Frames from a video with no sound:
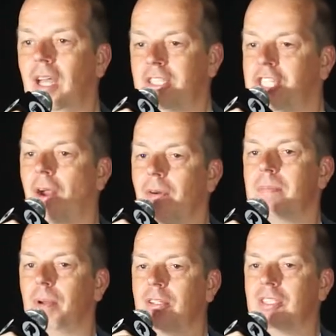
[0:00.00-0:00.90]
a cherry
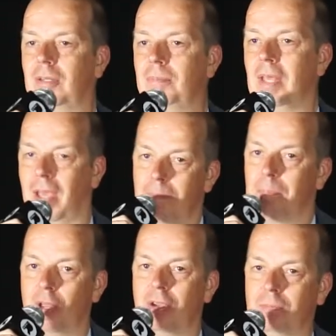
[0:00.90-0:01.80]
blossom, it
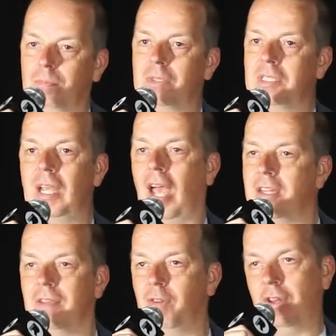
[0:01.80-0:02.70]
blooms,
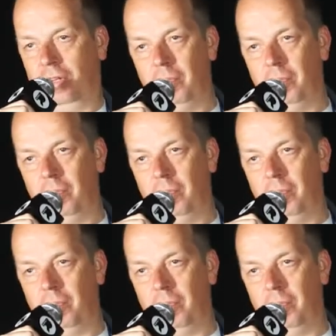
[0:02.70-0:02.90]
and you've